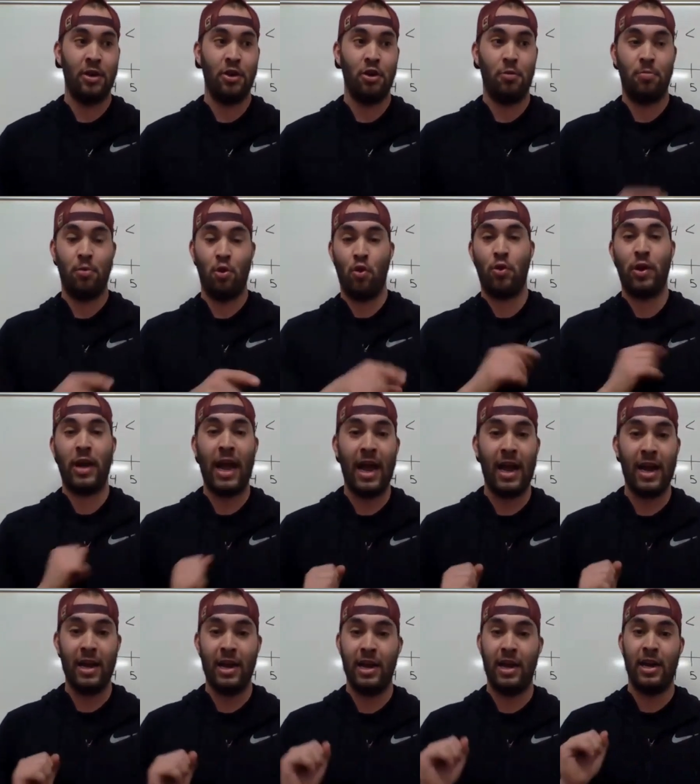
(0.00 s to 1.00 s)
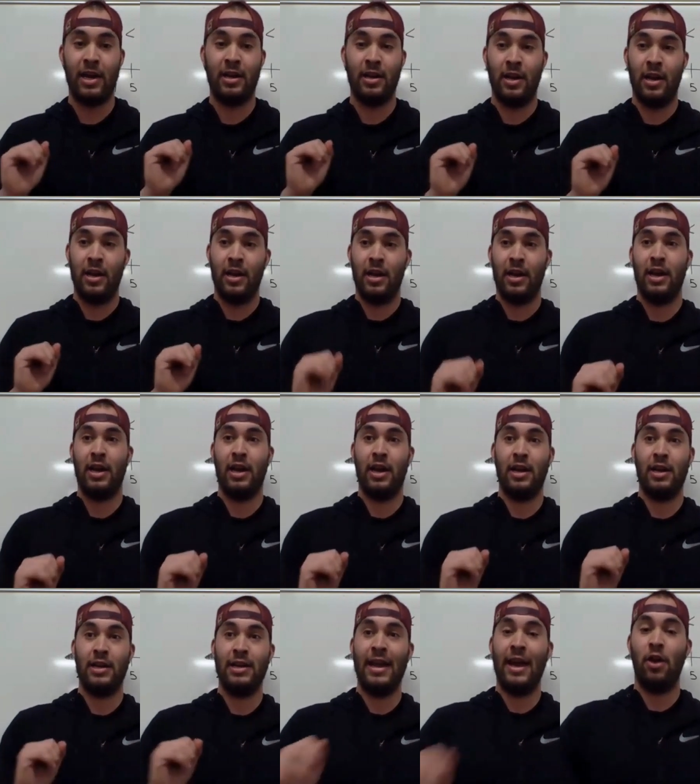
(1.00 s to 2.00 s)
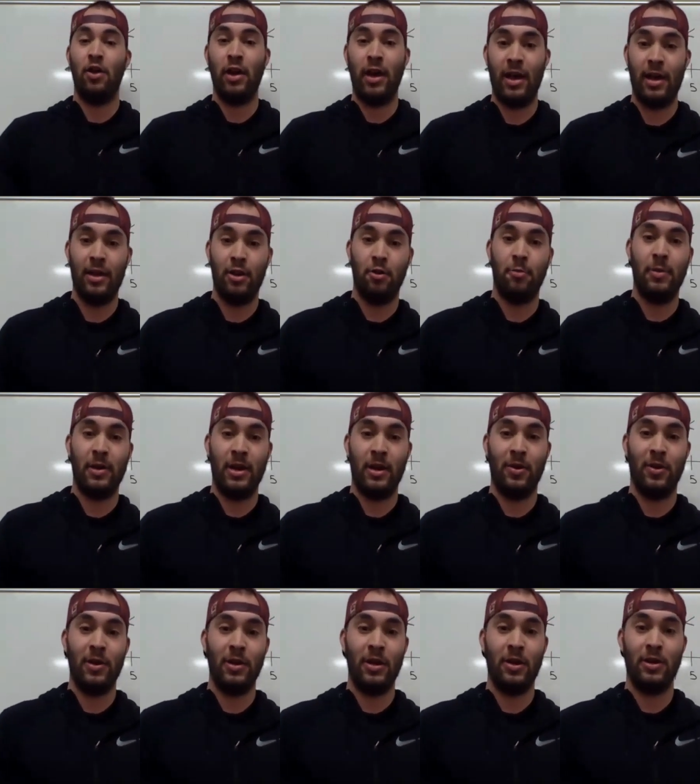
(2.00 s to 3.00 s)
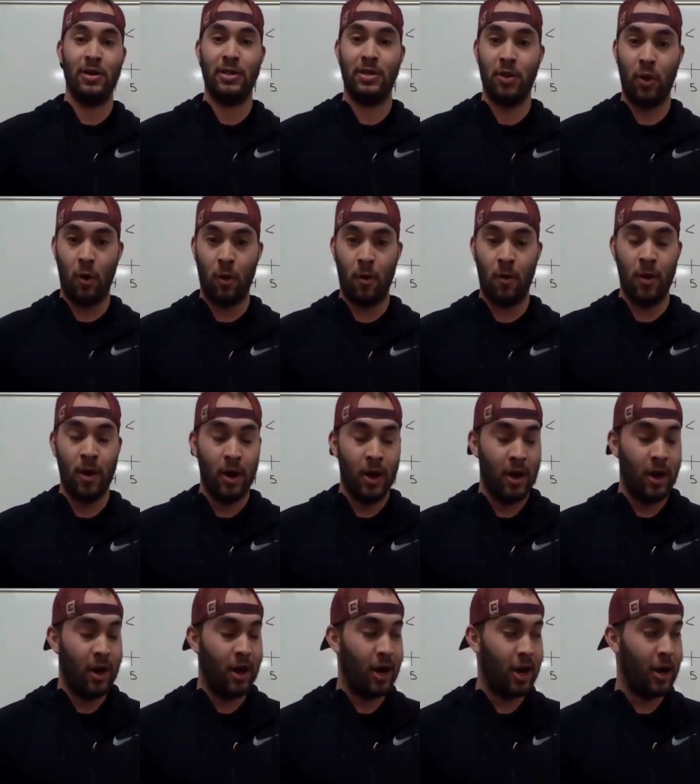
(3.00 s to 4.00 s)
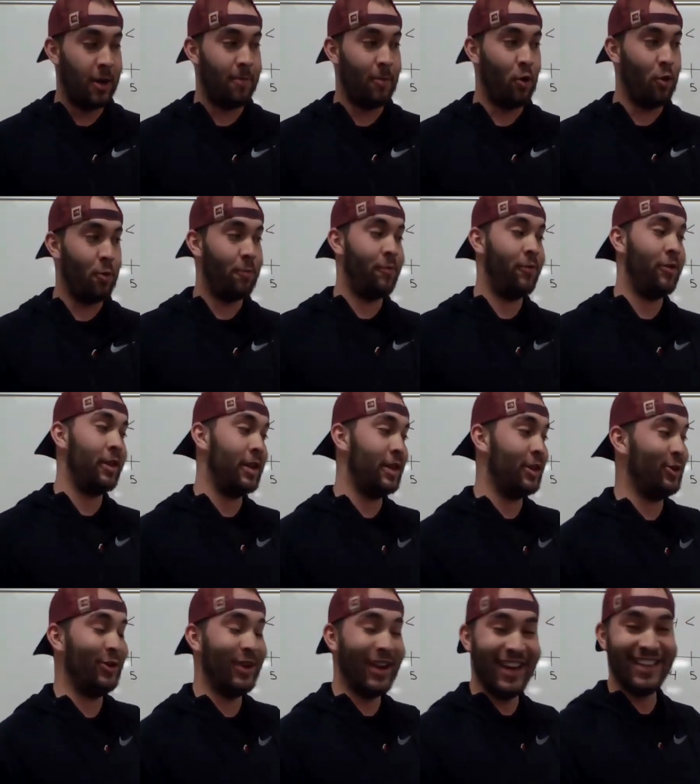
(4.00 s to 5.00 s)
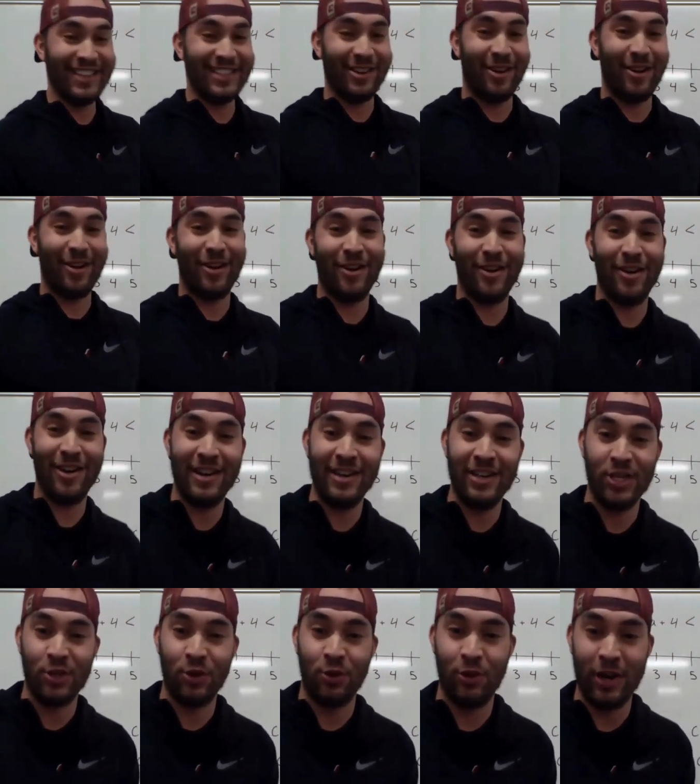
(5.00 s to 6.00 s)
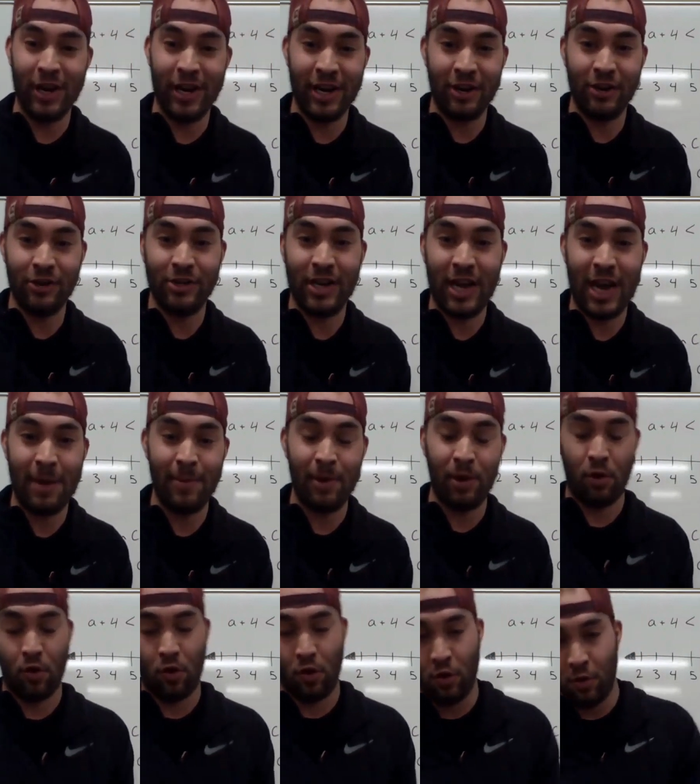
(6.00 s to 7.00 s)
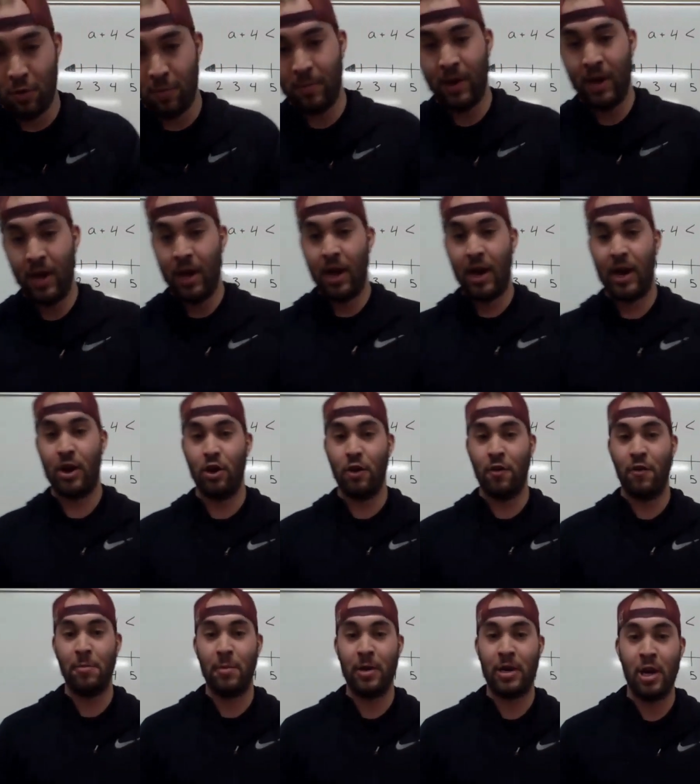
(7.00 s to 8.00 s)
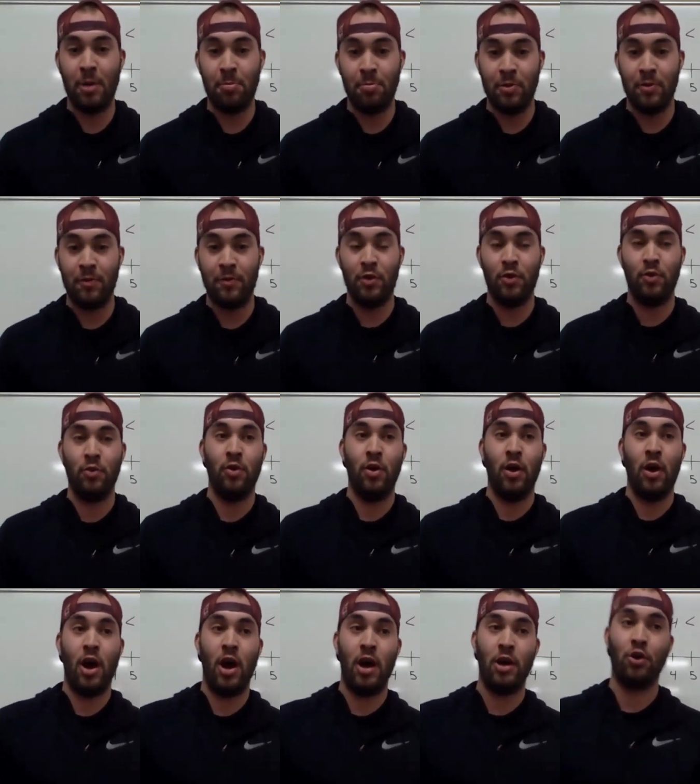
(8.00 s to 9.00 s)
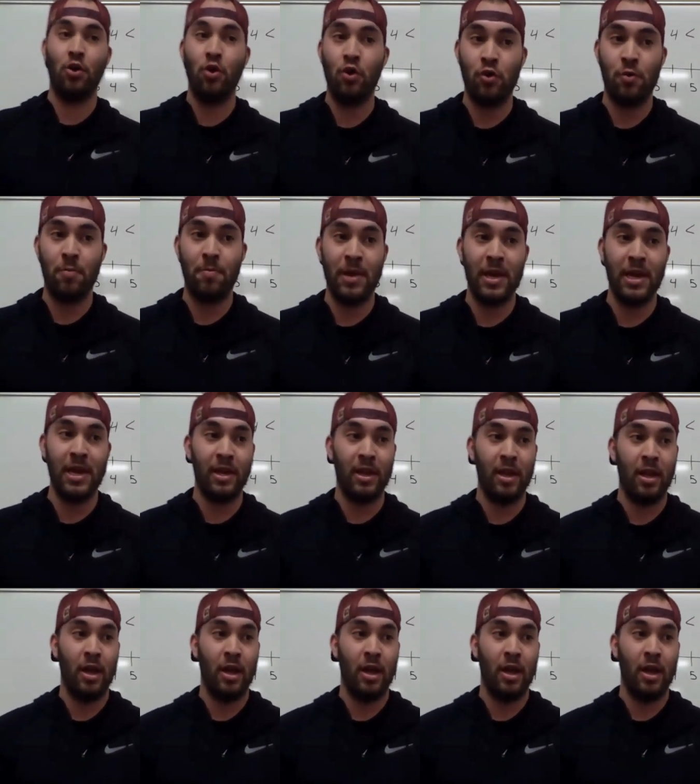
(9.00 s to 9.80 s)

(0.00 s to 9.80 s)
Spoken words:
poke at and yell at a little bit here and there. So. Hopefully you guys are enjoying your time at home. I heard from a couple of you on Google Meet